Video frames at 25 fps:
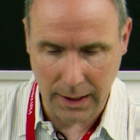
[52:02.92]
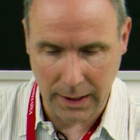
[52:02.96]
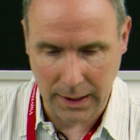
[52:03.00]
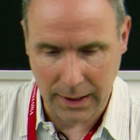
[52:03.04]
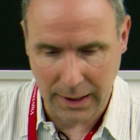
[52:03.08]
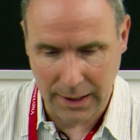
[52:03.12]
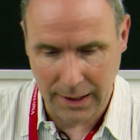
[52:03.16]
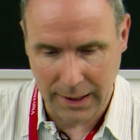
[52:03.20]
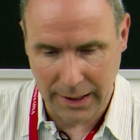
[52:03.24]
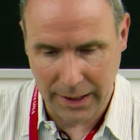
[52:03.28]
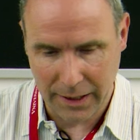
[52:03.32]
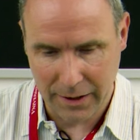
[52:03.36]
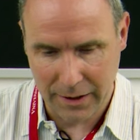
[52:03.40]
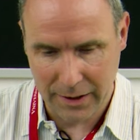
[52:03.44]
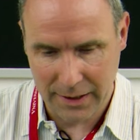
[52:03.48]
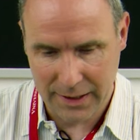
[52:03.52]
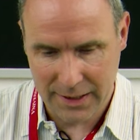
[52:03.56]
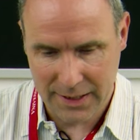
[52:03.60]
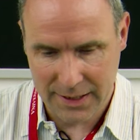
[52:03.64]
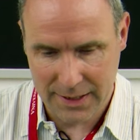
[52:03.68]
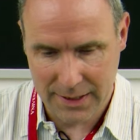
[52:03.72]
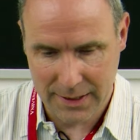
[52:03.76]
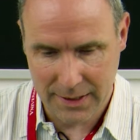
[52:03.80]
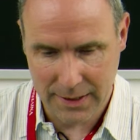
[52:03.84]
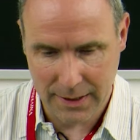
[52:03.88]
clear
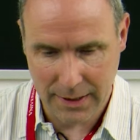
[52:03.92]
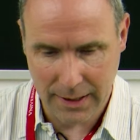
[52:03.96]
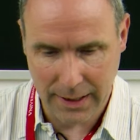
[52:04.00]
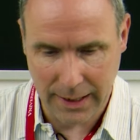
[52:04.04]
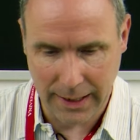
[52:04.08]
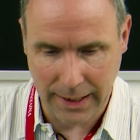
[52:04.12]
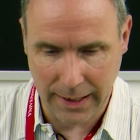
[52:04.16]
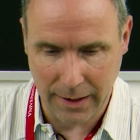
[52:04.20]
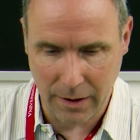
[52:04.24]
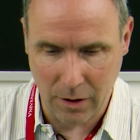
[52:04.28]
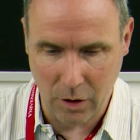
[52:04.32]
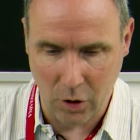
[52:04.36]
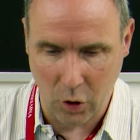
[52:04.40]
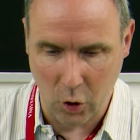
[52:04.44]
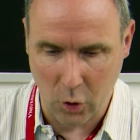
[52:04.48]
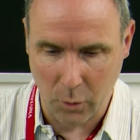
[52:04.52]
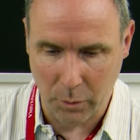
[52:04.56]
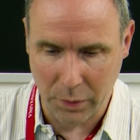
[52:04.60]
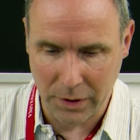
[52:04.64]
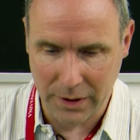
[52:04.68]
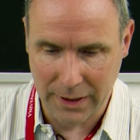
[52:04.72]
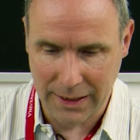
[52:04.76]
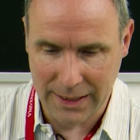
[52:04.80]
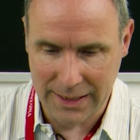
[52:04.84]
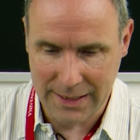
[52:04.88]
this and
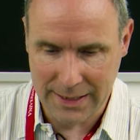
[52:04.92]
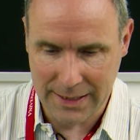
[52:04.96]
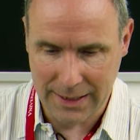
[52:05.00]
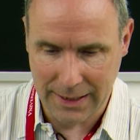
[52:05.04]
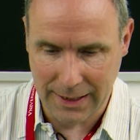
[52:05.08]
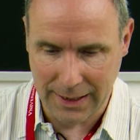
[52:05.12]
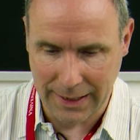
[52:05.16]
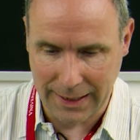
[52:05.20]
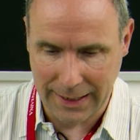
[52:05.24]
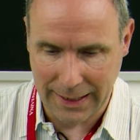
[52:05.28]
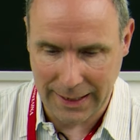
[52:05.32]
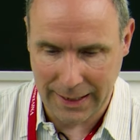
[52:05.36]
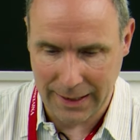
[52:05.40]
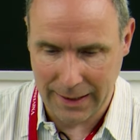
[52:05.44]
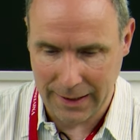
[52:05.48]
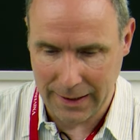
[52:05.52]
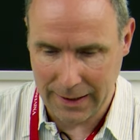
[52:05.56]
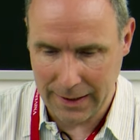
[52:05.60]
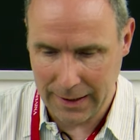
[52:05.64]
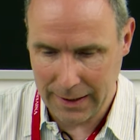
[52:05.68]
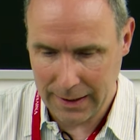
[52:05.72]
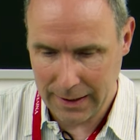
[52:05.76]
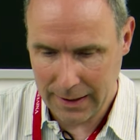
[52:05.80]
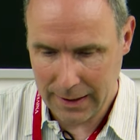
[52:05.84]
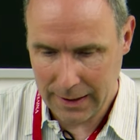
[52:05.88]
open this again,
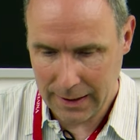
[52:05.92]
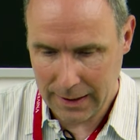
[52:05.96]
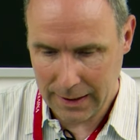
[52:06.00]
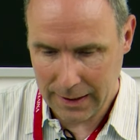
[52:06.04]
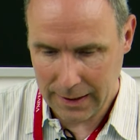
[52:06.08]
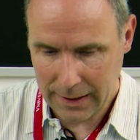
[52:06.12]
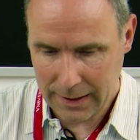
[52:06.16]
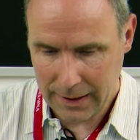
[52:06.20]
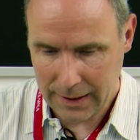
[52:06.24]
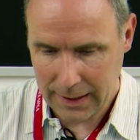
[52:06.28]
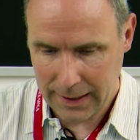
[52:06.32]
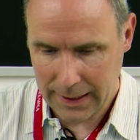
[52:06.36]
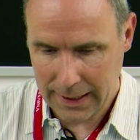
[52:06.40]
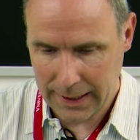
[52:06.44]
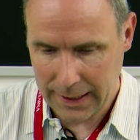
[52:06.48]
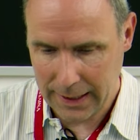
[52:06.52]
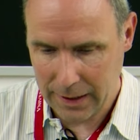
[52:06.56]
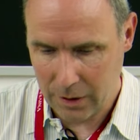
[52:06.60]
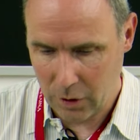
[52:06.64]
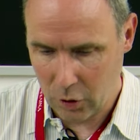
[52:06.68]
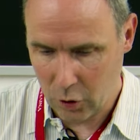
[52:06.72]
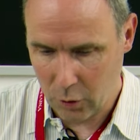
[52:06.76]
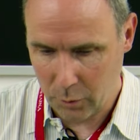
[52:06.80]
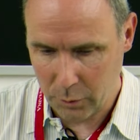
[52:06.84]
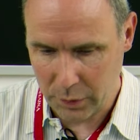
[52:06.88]

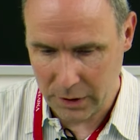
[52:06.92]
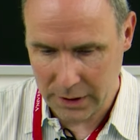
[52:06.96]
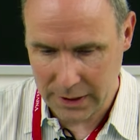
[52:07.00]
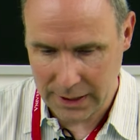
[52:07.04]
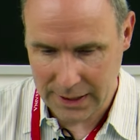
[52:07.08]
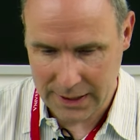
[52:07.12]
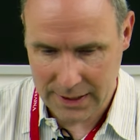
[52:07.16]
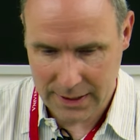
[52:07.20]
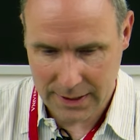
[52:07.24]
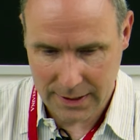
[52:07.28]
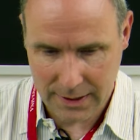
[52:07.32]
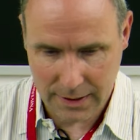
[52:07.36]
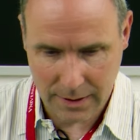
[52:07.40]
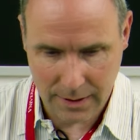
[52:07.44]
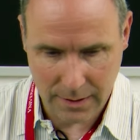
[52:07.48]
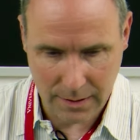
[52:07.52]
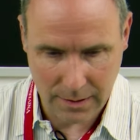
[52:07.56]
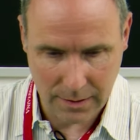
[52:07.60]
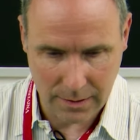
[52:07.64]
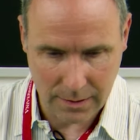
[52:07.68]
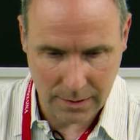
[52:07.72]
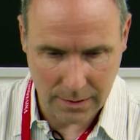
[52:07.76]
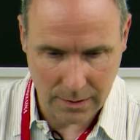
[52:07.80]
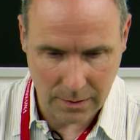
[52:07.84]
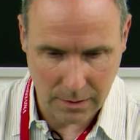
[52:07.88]
and open this,
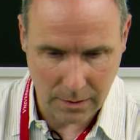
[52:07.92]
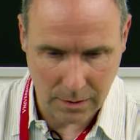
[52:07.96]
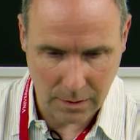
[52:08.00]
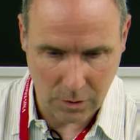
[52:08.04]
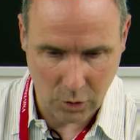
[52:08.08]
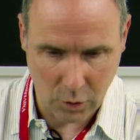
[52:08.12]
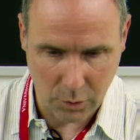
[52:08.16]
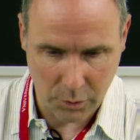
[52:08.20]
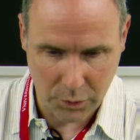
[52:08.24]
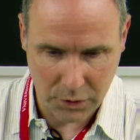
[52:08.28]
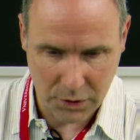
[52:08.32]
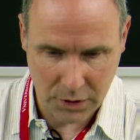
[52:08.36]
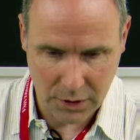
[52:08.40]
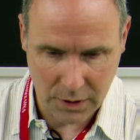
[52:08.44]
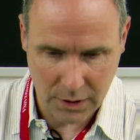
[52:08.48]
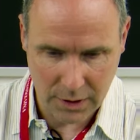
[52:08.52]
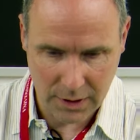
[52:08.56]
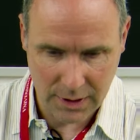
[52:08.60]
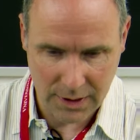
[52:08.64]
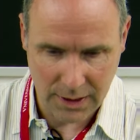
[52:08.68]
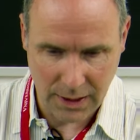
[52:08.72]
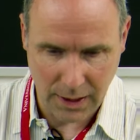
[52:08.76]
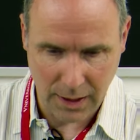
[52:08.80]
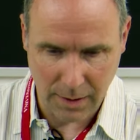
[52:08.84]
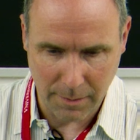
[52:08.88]

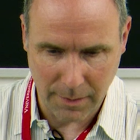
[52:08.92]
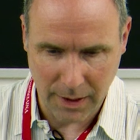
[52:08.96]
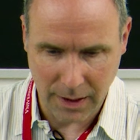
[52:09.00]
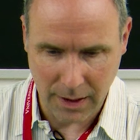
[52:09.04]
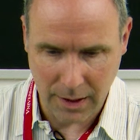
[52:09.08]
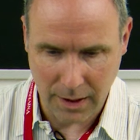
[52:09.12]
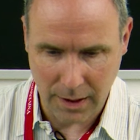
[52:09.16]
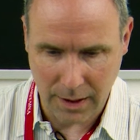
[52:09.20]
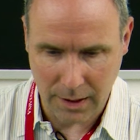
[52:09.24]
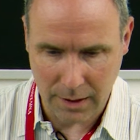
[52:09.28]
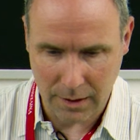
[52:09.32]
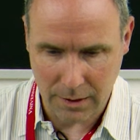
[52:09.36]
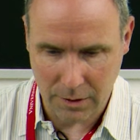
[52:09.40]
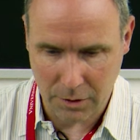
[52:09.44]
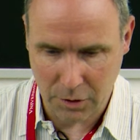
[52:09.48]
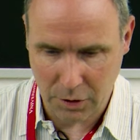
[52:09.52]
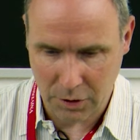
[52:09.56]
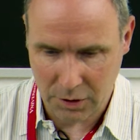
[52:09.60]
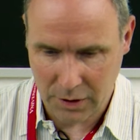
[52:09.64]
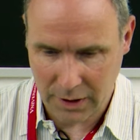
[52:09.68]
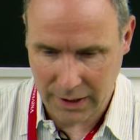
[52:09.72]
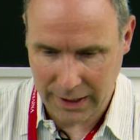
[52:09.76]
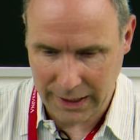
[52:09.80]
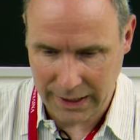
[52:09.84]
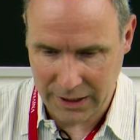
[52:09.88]

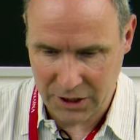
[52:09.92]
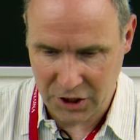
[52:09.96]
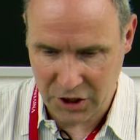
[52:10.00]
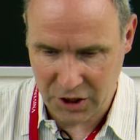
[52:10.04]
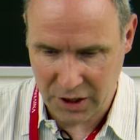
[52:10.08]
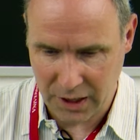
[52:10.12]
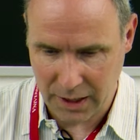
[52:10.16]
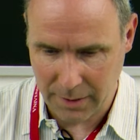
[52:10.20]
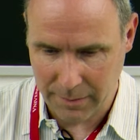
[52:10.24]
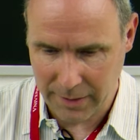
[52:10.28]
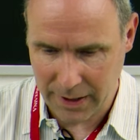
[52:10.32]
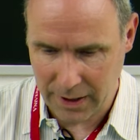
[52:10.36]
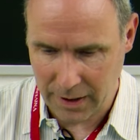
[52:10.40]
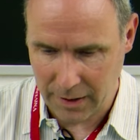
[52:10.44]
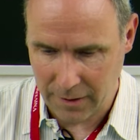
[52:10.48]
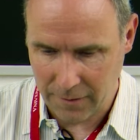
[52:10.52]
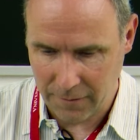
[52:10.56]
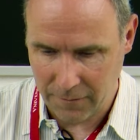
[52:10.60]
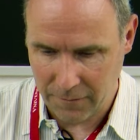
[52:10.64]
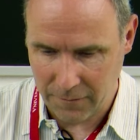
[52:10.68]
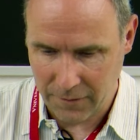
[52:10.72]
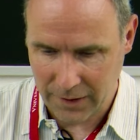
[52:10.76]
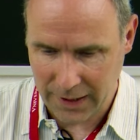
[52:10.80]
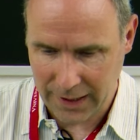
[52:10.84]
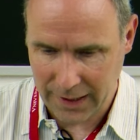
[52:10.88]
salamanca.html
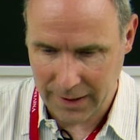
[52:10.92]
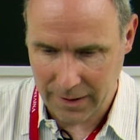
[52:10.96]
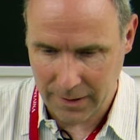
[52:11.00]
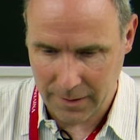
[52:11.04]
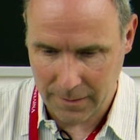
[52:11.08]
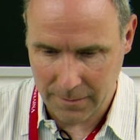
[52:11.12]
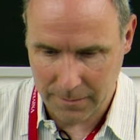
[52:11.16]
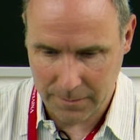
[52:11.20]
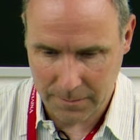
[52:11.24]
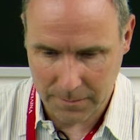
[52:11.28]
file,